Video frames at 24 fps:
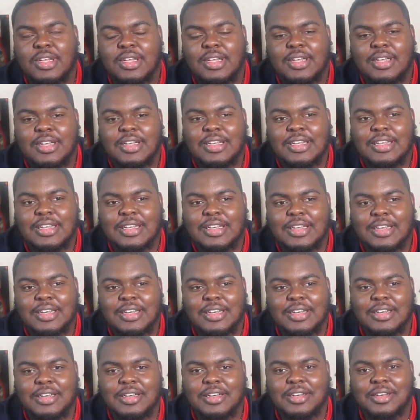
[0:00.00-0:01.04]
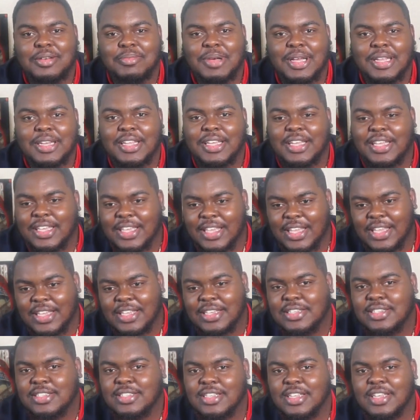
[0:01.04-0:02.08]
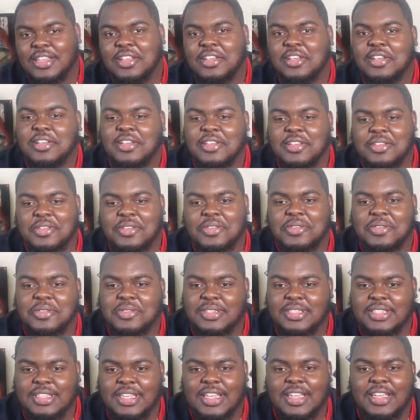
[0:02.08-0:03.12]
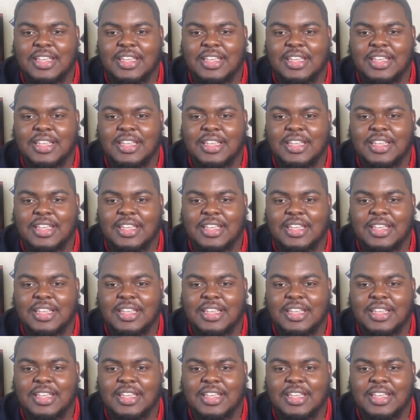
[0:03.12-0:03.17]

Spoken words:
my nigga King Cell, you know what I'm saying?